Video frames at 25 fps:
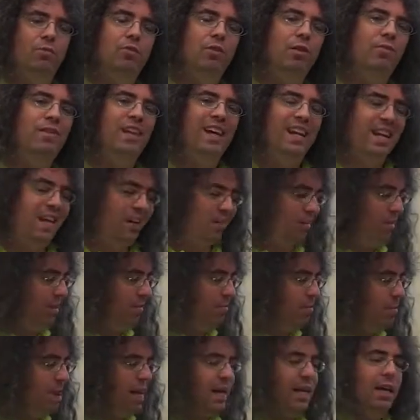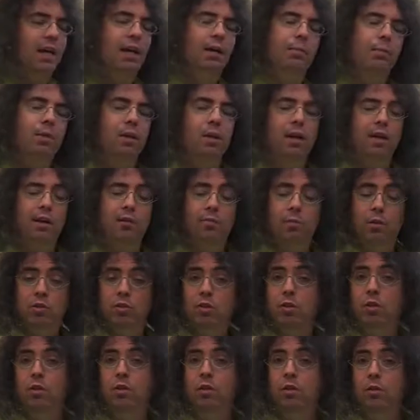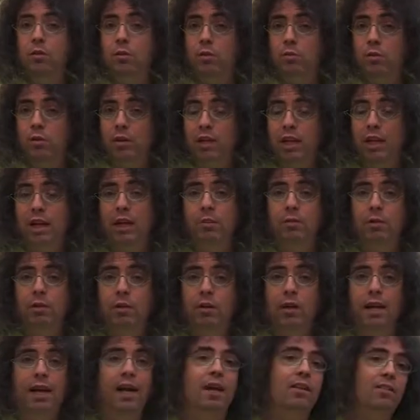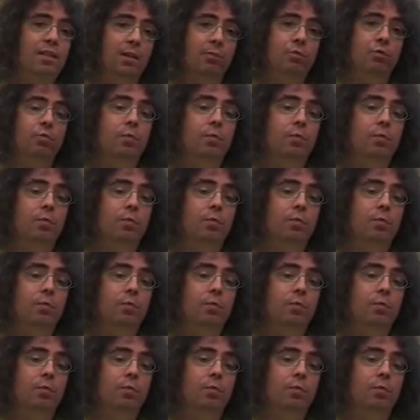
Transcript: So I'm not actually making up a lot of material or vocabulary as I'm